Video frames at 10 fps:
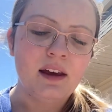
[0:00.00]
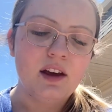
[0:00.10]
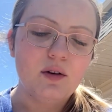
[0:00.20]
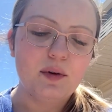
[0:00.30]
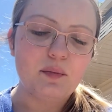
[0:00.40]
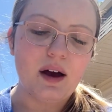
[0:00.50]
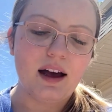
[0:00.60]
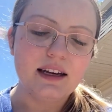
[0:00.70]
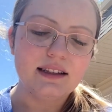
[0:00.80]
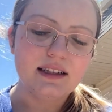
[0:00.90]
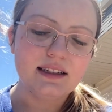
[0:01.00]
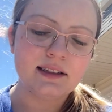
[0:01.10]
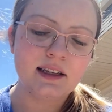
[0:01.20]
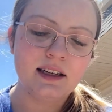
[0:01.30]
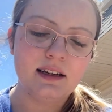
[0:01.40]
When Pi is
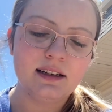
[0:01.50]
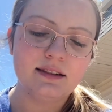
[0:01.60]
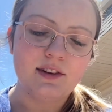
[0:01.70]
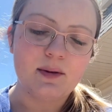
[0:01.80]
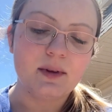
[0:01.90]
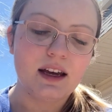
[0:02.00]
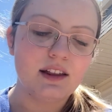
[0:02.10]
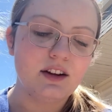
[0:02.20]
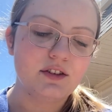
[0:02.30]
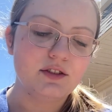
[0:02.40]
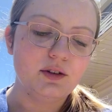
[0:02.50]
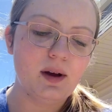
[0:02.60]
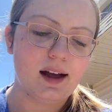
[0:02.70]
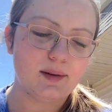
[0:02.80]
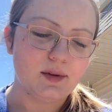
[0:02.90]
16, his family and their zoo
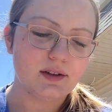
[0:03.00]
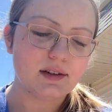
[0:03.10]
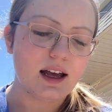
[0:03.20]
animals